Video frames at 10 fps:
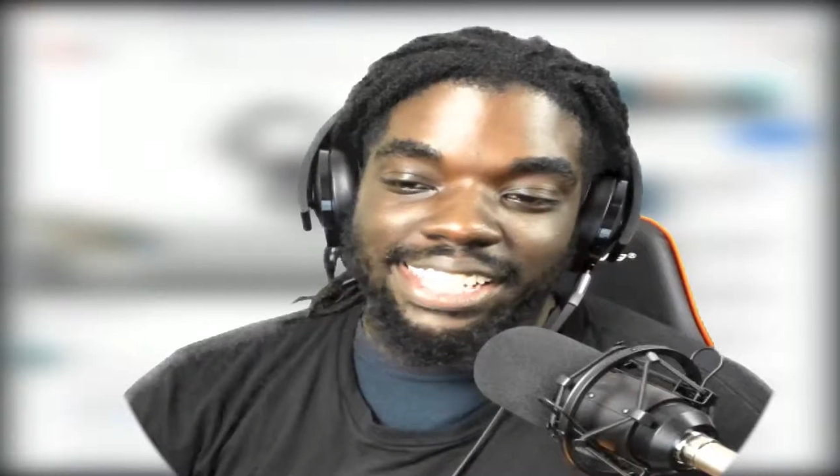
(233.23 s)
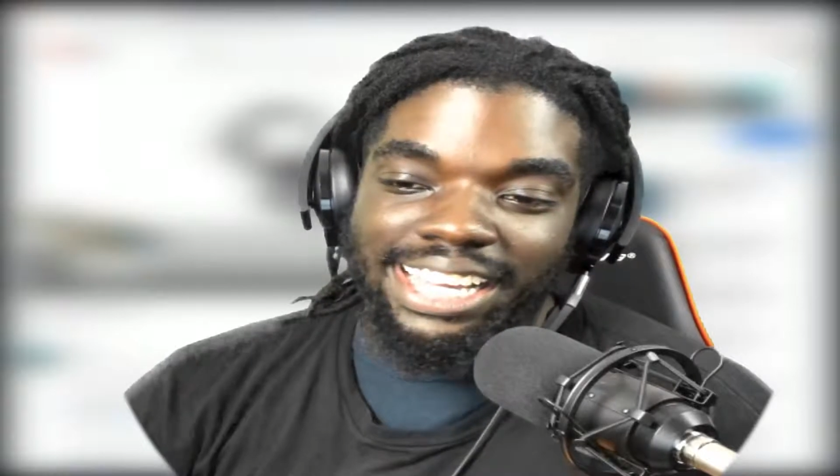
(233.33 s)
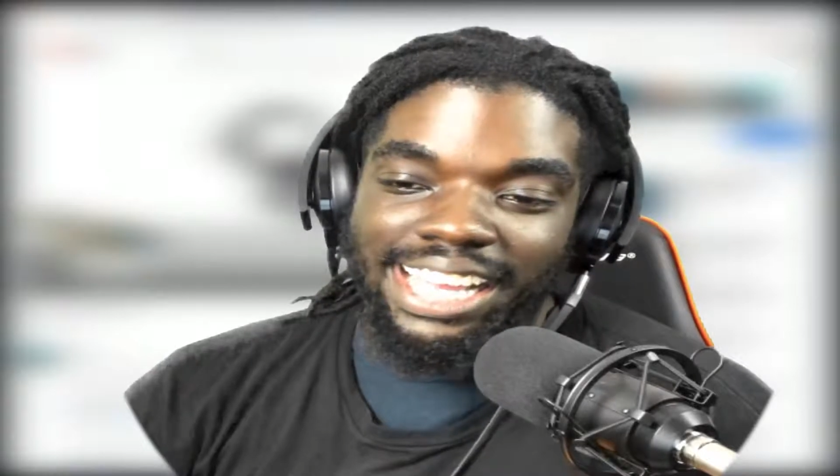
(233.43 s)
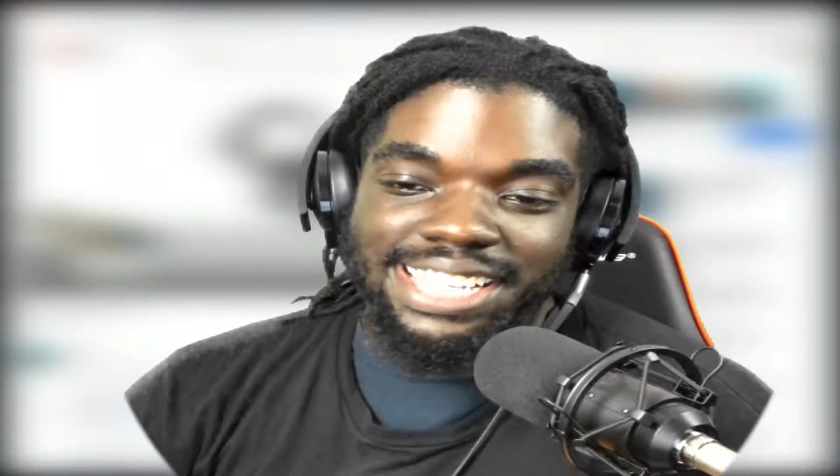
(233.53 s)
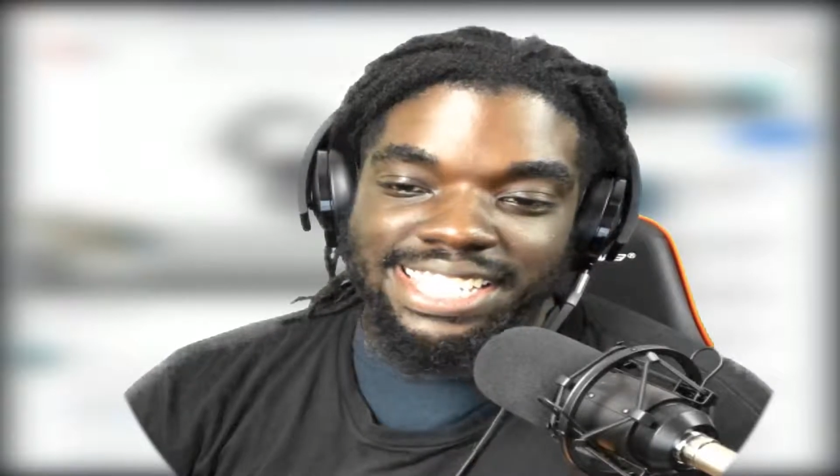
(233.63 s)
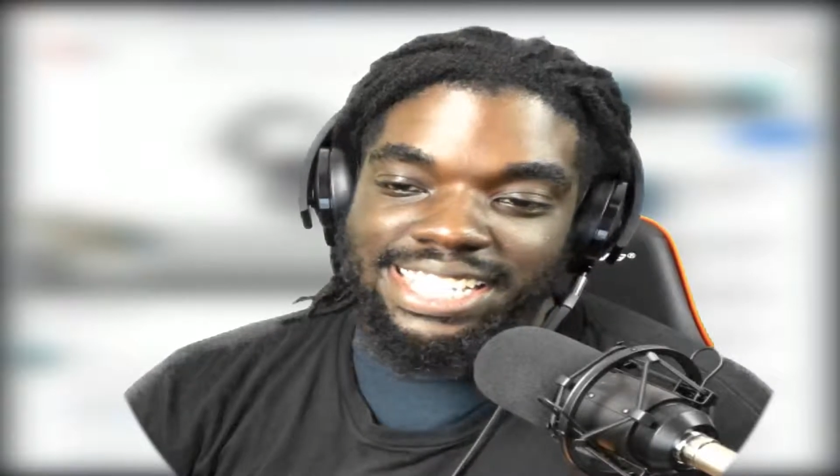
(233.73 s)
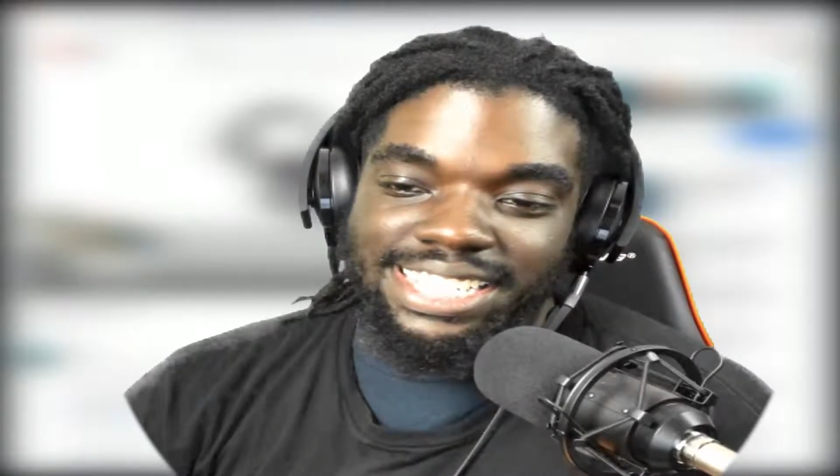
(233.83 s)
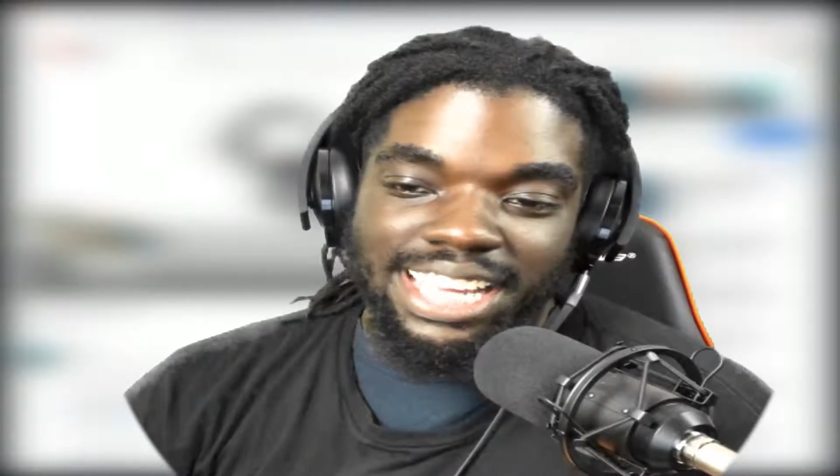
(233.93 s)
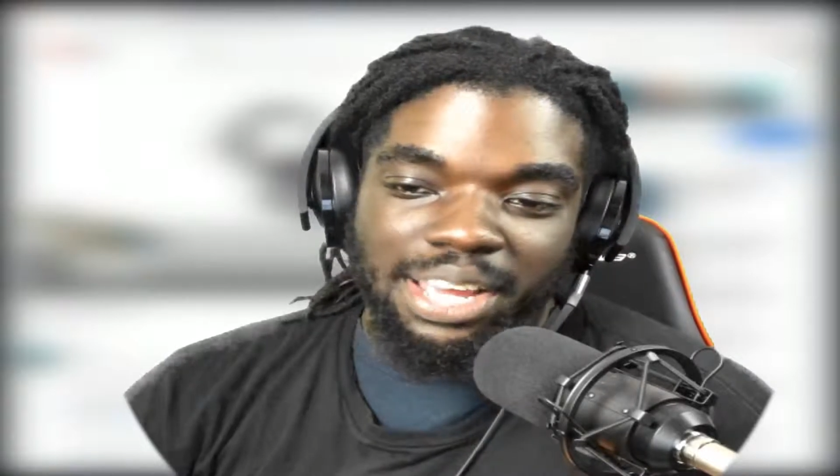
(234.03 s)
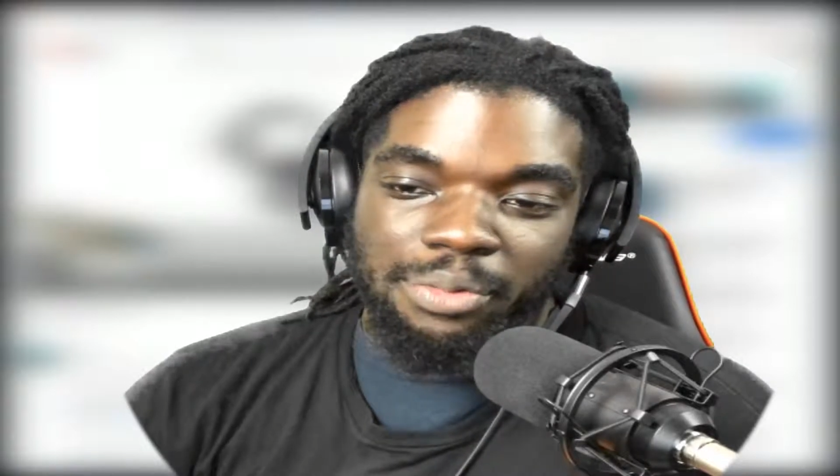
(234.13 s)
like
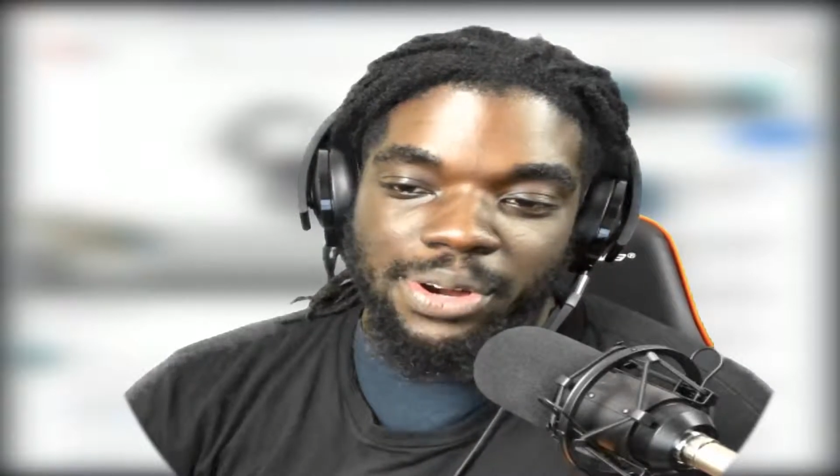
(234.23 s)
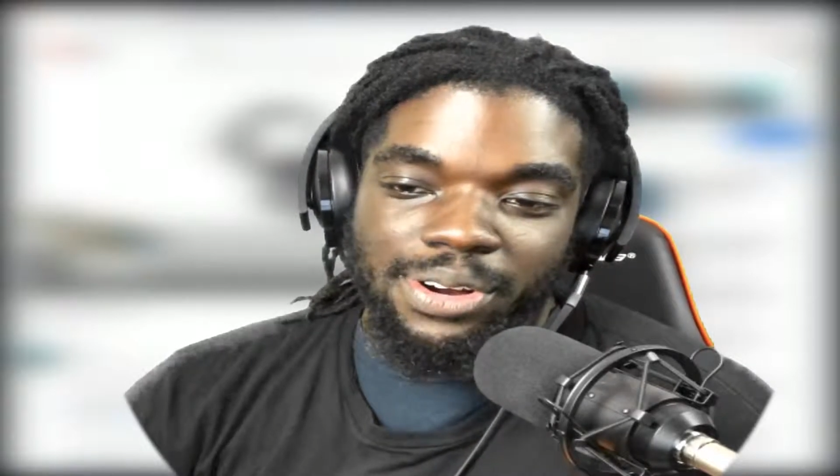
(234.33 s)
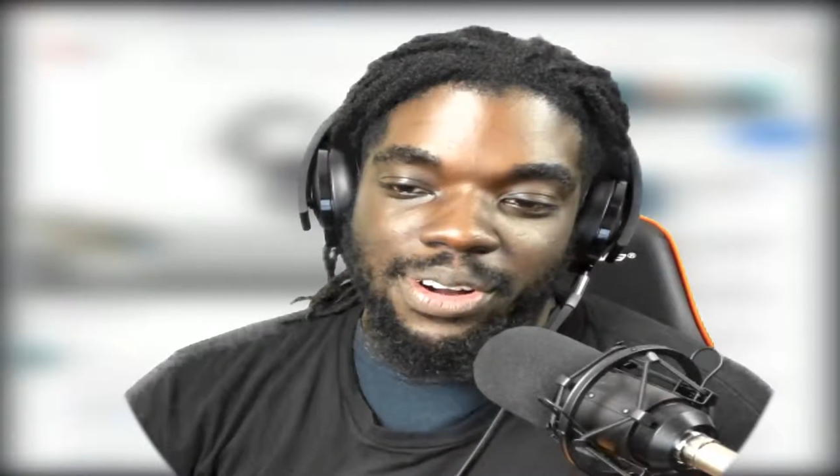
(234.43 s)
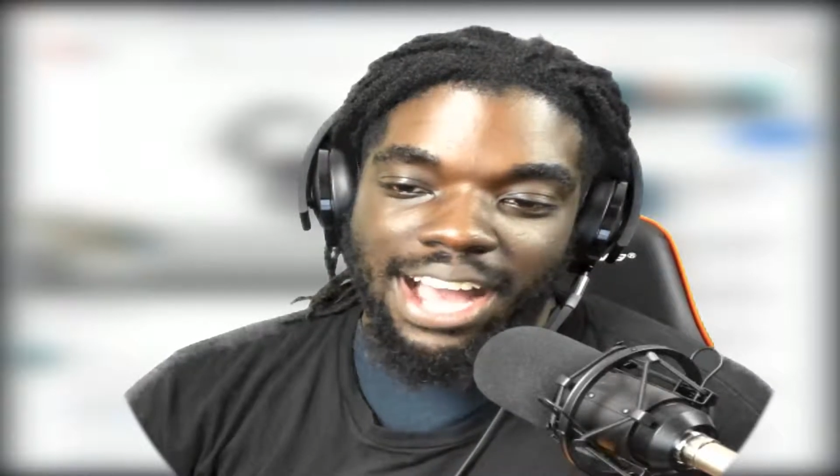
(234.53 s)
SSJ, bro.